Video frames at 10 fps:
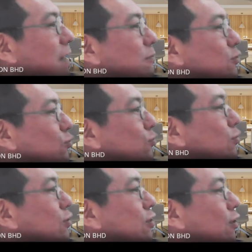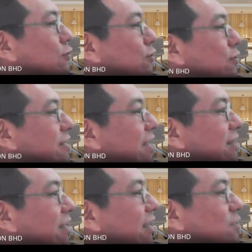come to
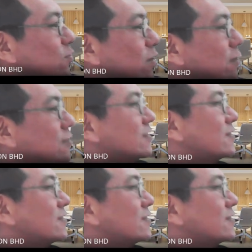consolidated as well.